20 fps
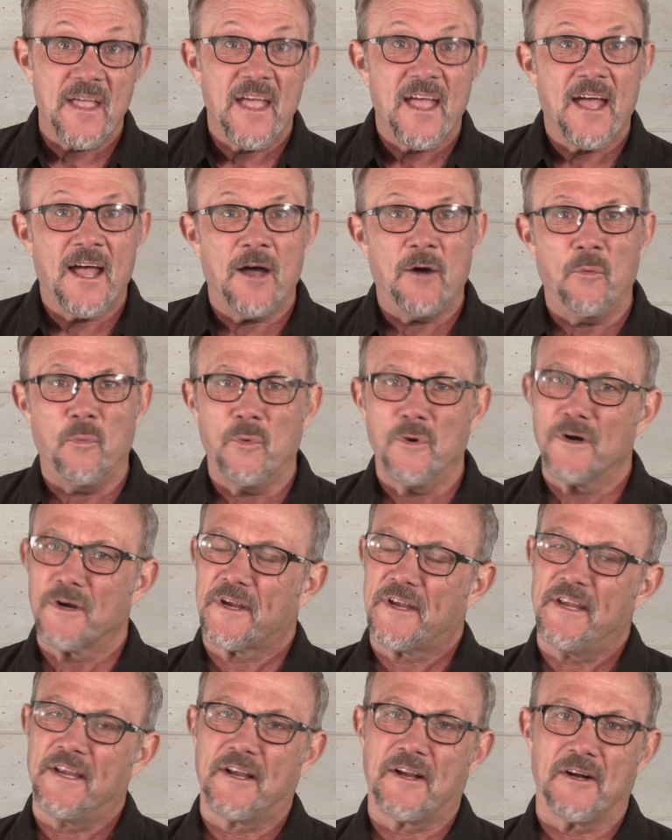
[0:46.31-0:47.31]
At
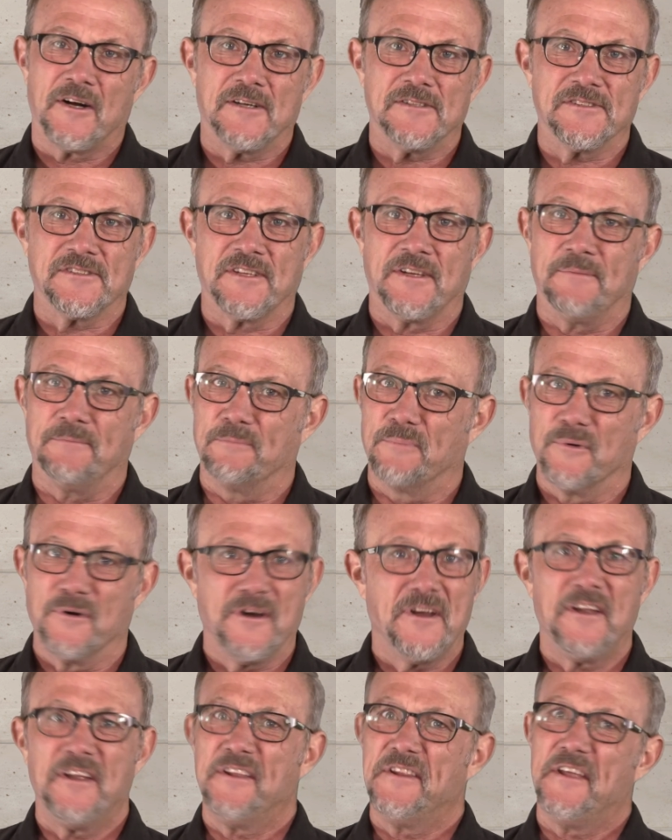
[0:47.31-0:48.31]
work, he calls it
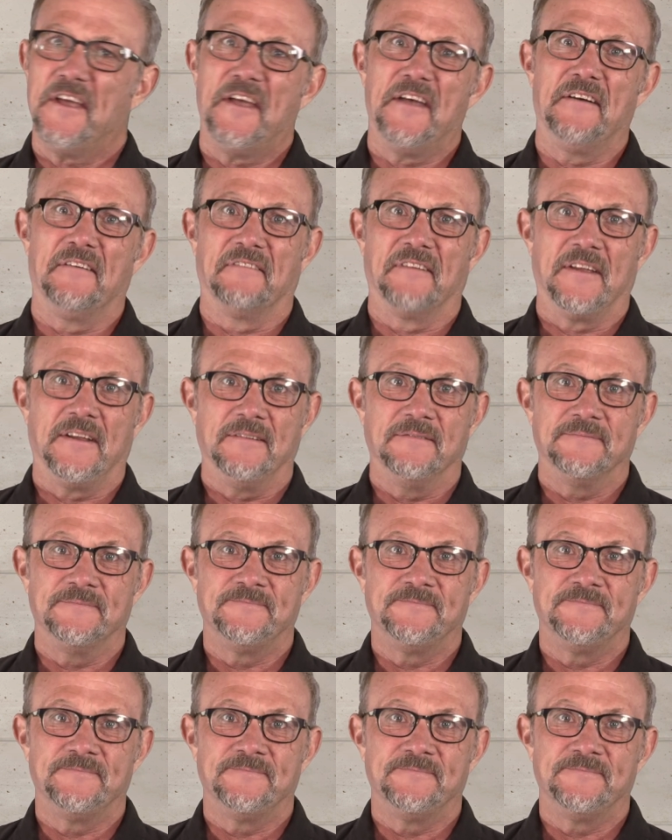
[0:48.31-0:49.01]
bringing the heavy.